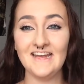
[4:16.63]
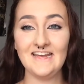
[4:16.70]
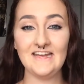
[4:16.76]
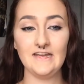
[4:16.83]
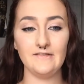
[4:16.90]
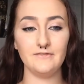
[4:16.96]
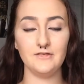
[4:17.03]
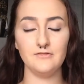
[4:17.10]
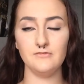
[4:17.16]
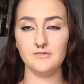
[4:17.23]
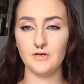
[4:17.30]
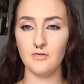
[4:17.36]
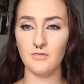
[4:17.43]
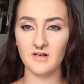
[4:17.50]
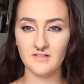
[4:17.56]
If you
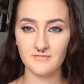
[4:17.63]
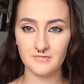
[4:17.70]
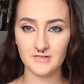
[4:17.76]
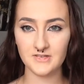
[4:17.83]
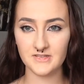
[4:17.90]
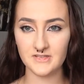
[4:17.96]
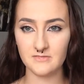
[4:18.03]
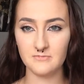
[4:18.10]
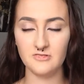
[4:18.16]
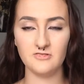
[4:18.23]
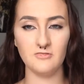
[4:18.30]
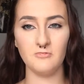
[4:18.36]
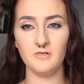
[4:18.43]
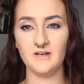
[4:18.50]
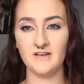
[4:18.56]
don't want to freeze them, you
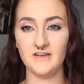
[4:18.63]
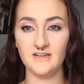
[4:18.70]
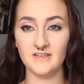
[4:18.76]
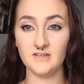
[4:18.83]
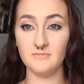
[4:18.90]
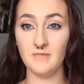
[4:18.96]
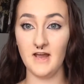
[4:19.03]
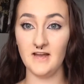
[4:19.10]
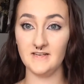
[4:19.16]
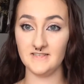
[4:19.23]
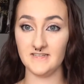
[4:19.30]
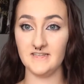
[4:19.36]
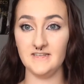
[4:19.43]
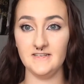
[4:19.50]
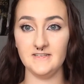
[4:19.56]
don't want to eat them
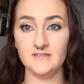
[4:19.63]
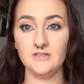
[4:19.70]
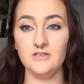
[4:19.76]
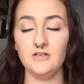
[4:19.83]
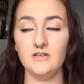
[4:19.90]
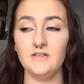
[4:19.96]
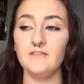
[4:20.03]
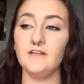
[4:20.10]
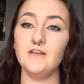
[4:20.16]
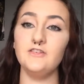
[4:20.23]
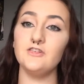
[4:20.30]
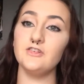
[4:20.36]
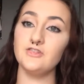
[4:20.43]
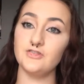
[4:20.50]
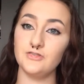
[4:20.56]
as is, then you
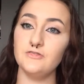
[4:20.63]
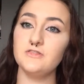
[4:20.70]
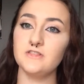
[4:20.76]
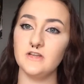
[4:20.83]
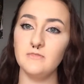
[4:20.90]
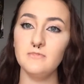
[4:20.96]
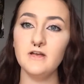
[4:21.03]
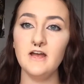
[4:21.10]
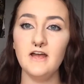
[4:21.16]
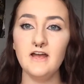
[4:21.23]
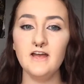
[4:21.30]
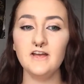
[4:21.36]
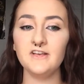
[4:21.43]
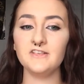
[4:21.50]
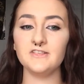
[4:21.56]
can juice them.
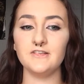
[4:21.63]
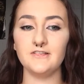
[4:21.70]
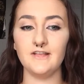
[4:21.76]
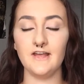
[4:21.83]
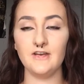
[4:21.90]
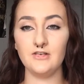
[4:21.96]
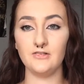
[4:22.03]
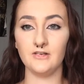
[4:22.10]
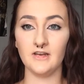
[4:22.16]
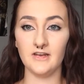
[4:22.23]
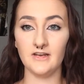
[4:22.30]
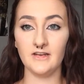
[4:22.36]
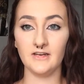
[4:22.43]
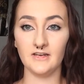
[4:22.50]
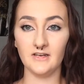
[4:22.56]
So then you're
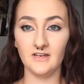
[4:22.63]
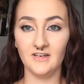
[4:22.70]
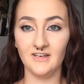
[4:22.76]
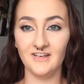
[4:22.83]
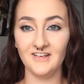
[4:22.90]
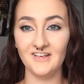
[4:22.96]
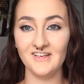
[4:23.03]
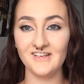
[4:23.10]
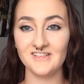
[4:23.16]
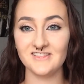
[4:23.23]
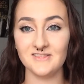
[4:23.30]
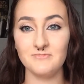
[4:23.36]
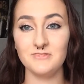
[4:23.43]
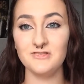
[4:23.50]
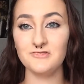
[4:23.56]
getting
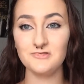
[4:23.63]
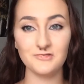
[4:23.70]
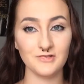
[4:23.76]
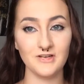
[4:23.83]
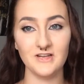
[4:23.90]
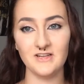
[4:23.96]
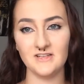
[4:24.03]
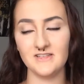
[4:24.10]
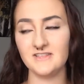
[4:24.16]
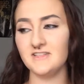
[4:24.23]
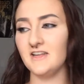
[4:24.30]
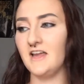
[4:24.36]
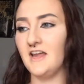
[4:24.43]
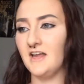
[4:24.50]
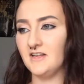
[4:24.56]
some
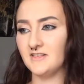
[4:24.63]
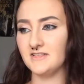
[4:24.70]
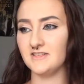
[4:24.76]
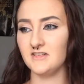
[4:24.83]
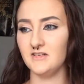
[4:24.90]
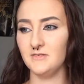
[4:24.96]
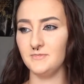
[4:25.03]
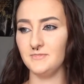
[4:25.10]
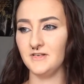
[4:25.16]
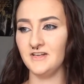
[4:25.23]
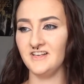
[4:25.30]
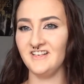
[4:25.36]
nutrients and some